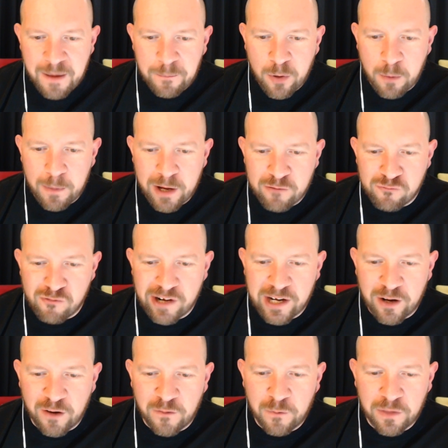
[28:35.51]
Put me right
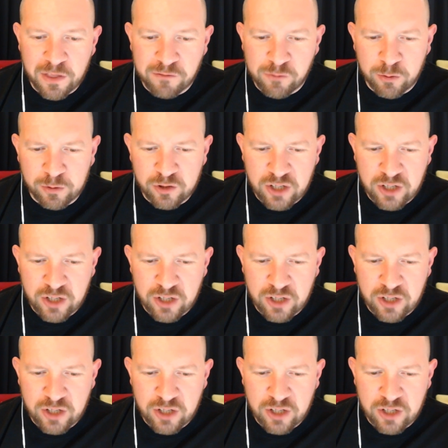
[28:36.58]
off with the rule